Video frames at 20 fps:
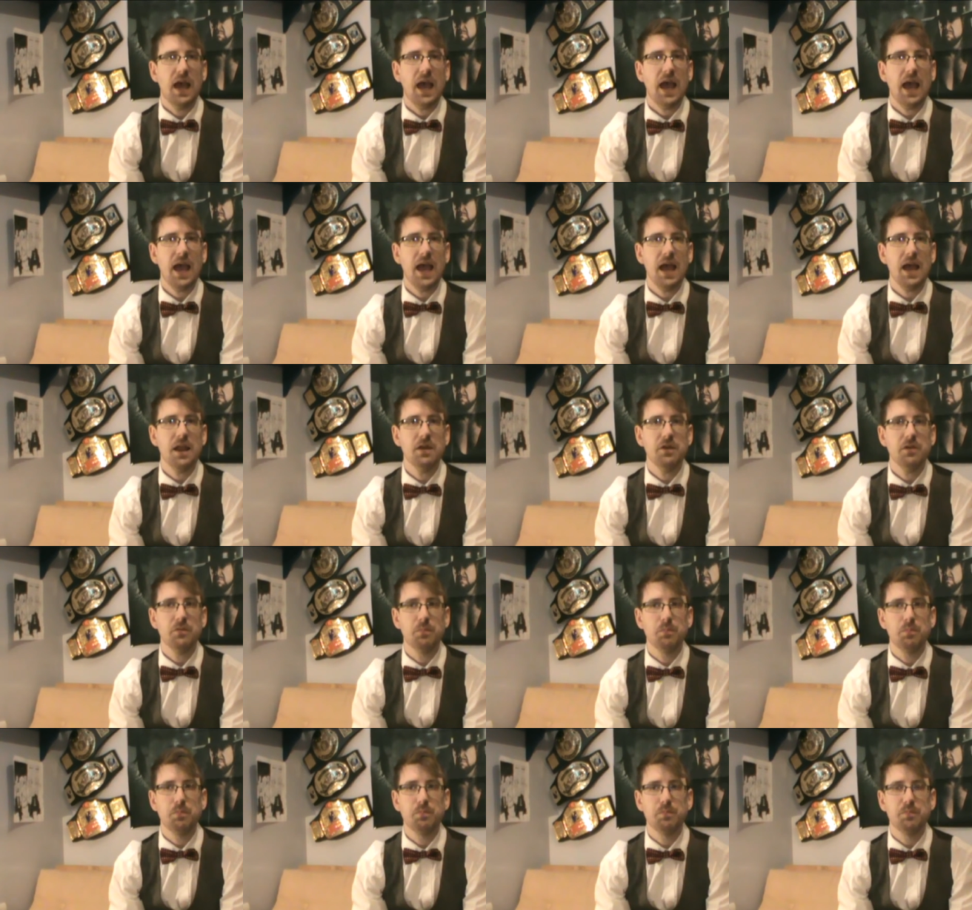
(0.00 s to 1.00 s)

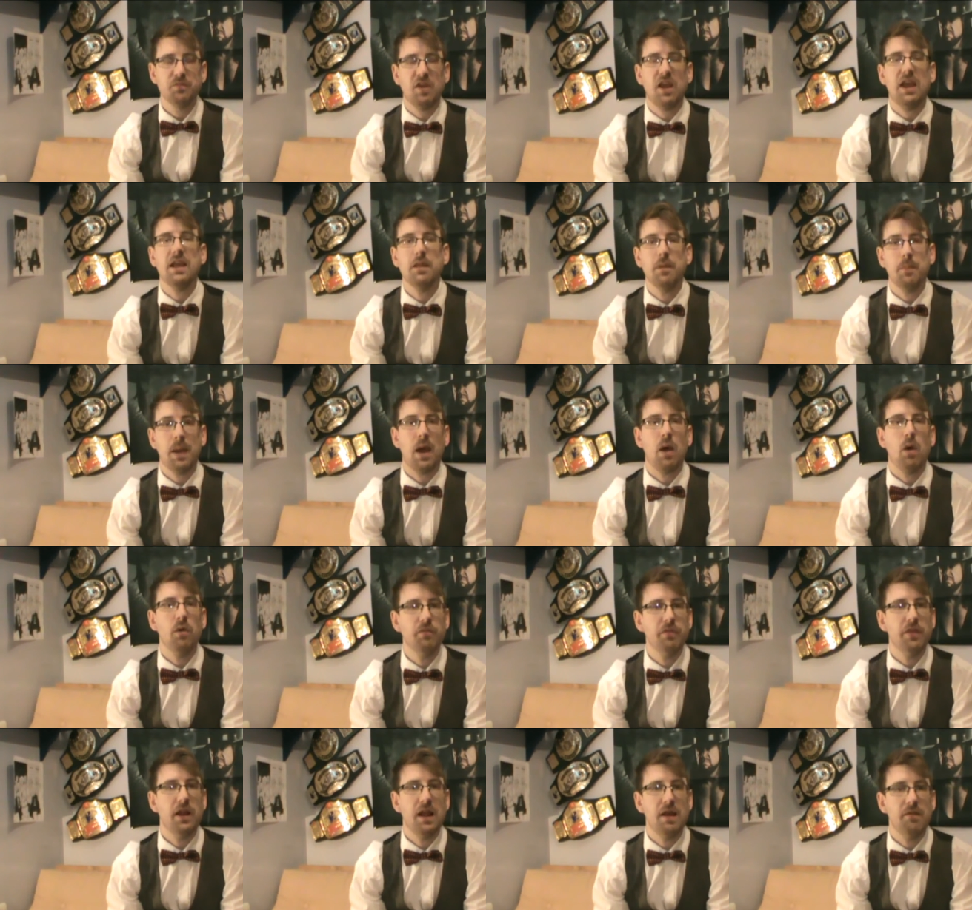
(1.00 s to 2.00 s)
and take them out
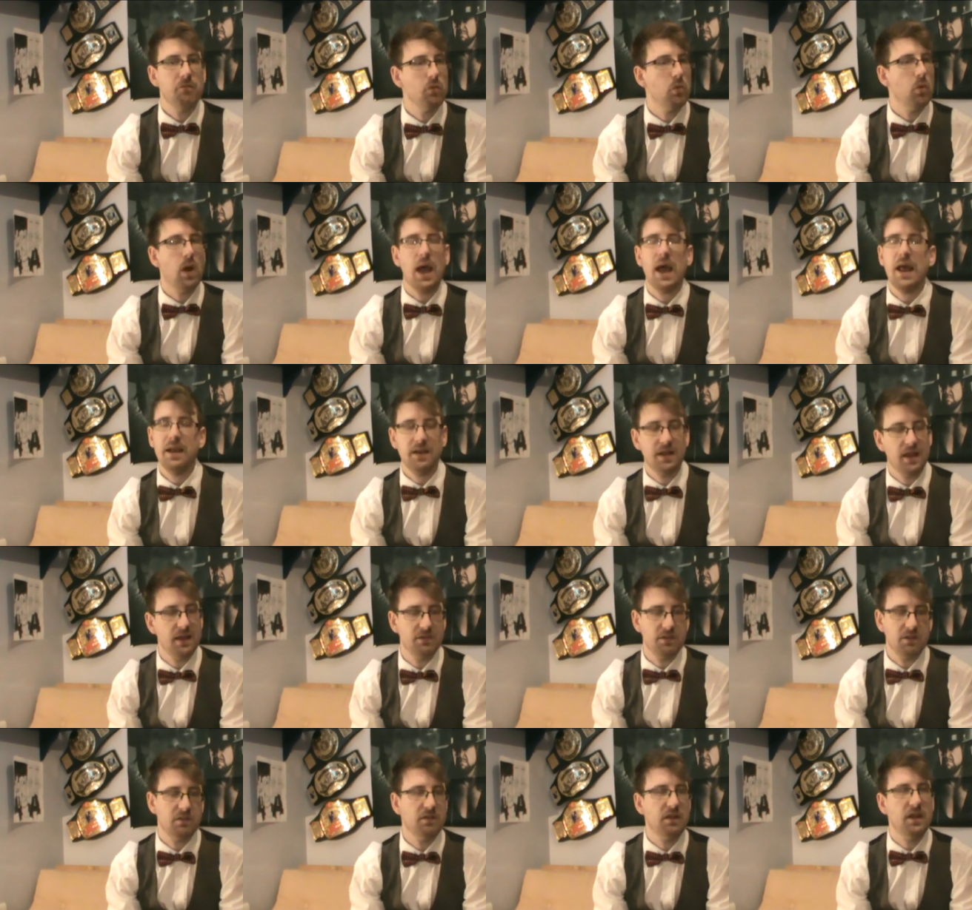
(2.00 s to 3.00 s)
of the level, and
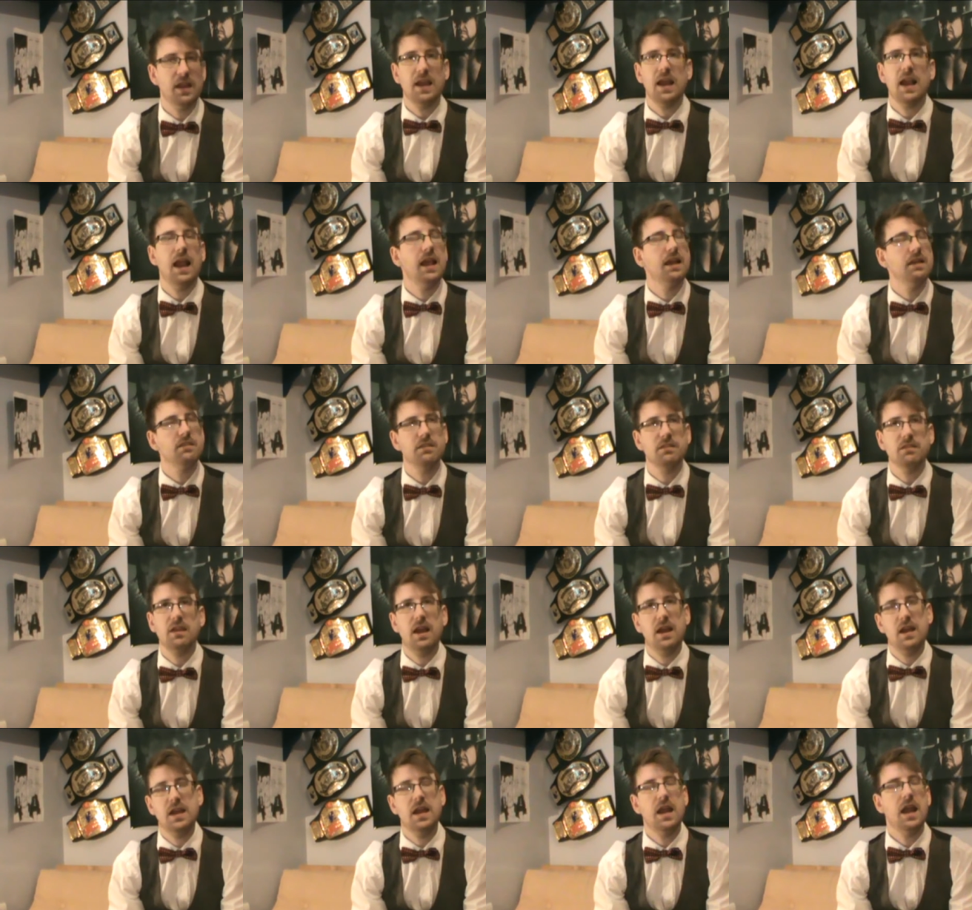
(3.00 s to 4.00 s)
as I say, collect
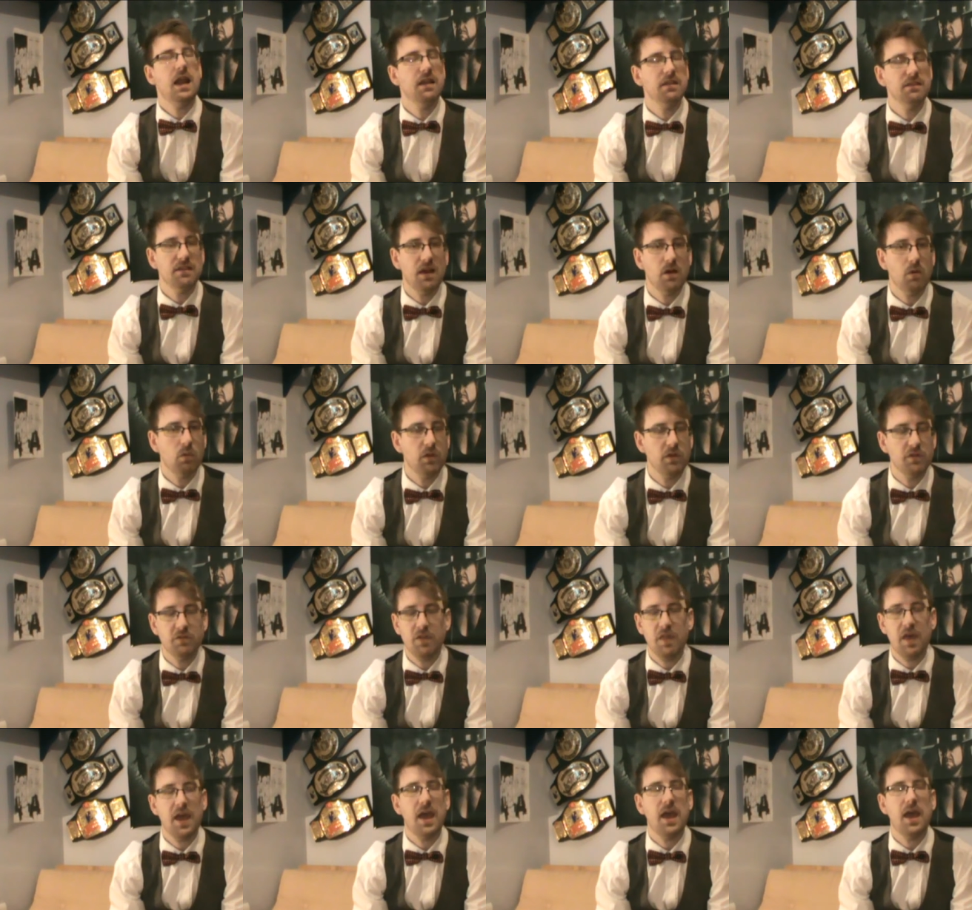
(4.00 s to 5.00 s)
any intel that's
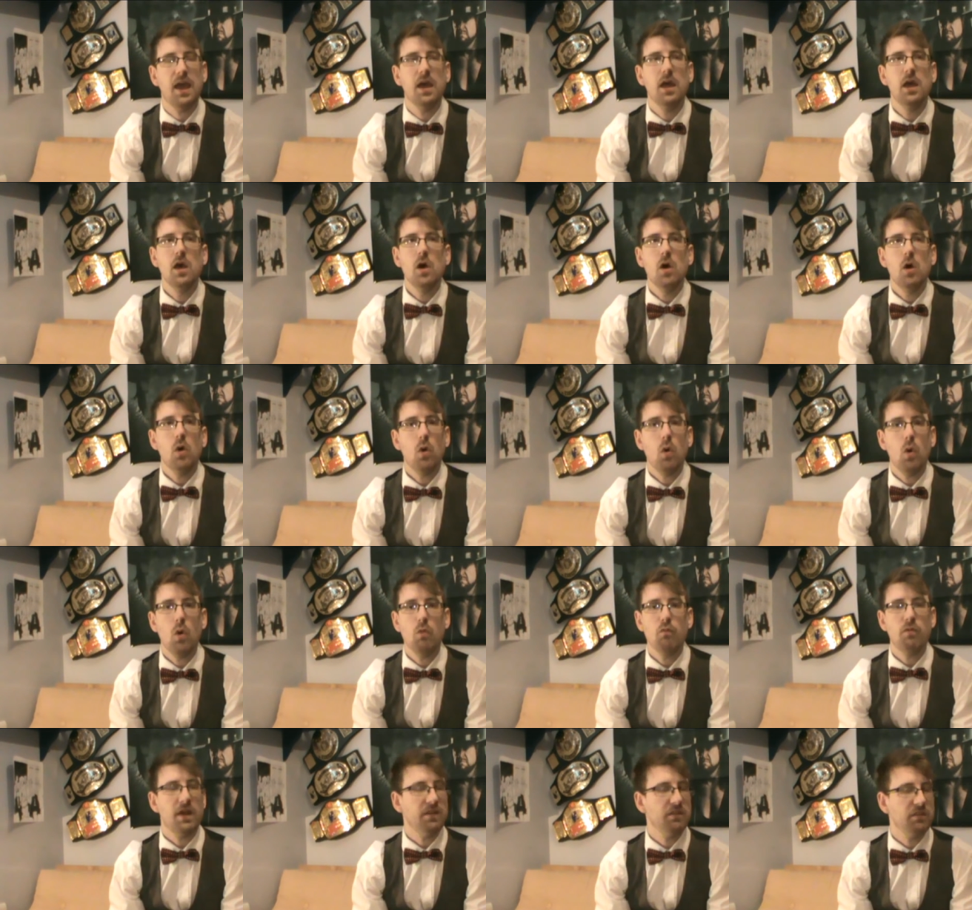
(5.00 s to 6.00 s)
there
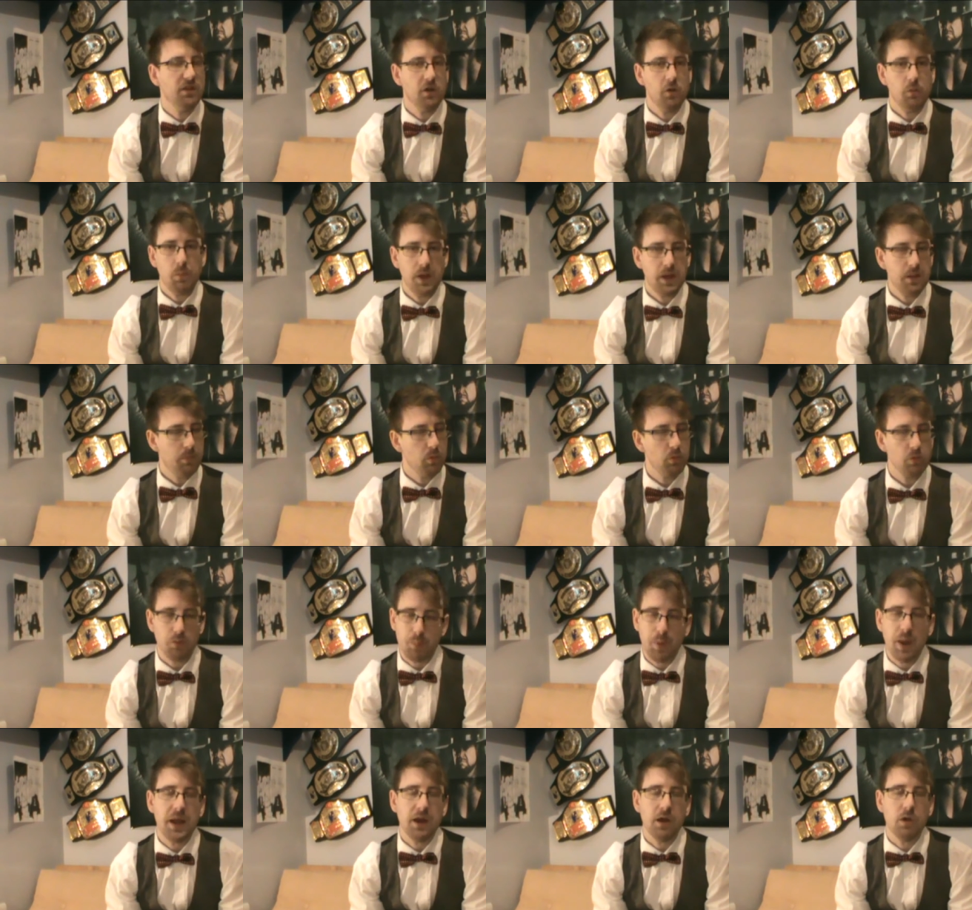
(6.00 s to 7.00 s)
or rescue people
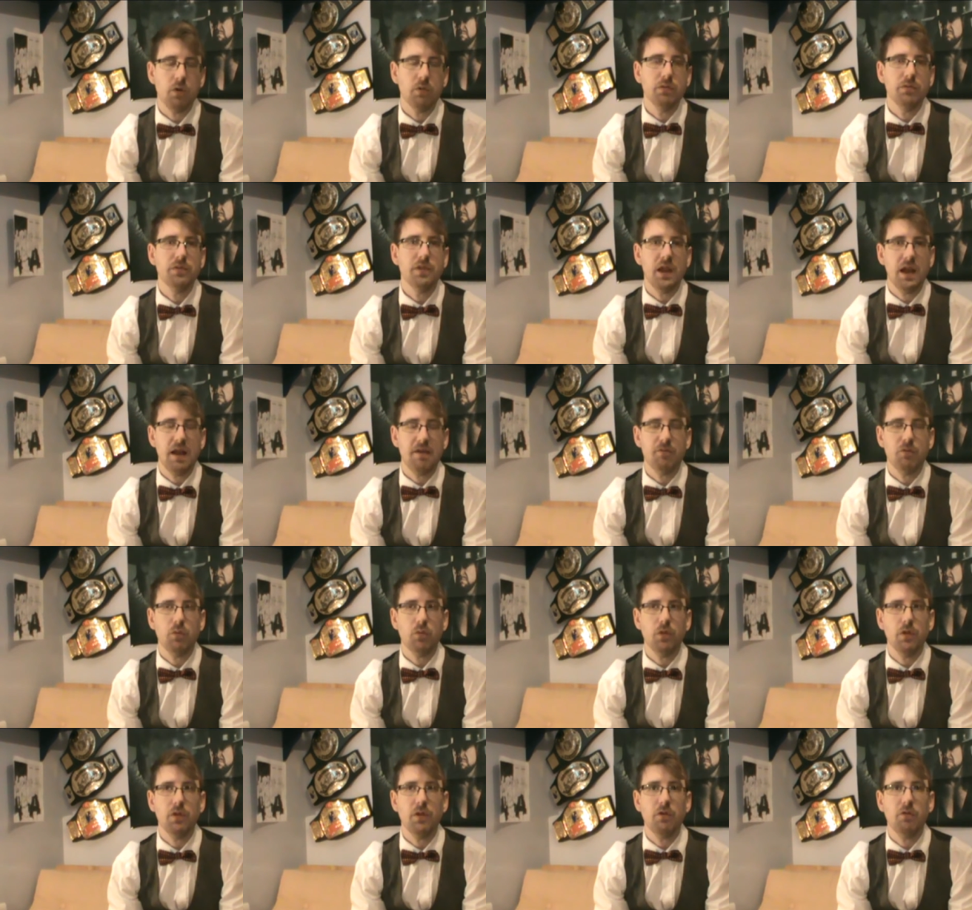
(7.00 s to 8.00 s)
depending on the
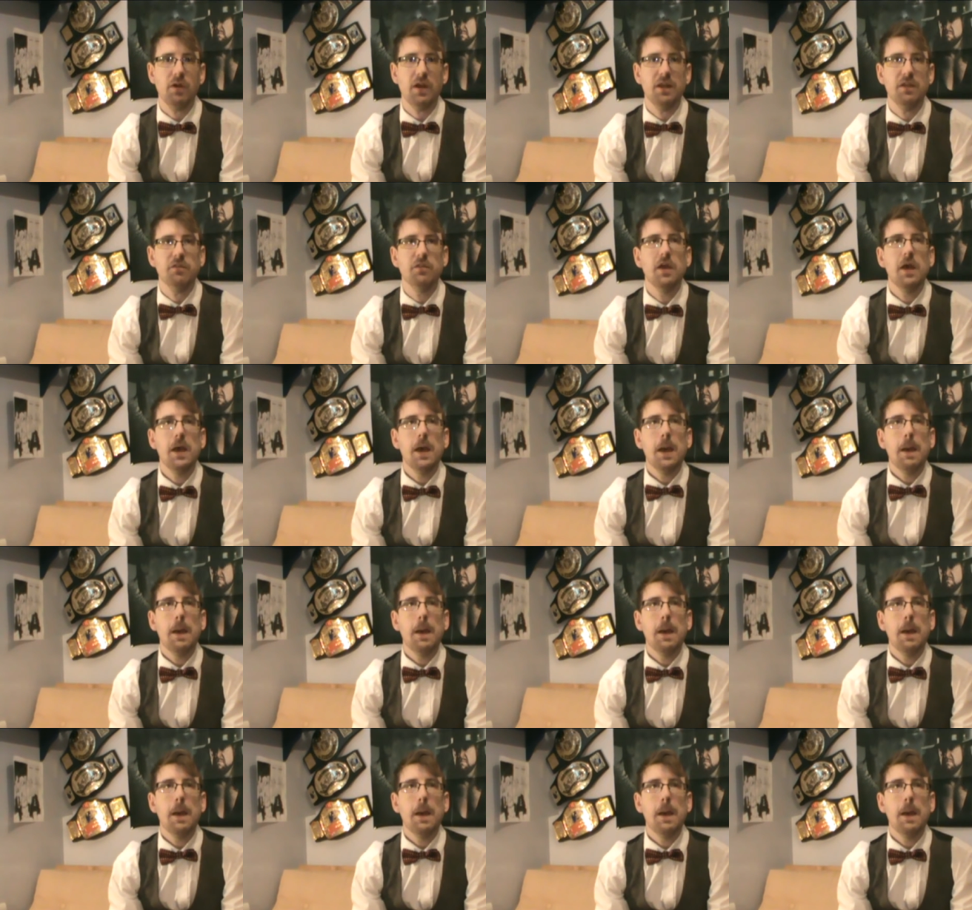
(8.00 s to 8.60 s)
level that there is.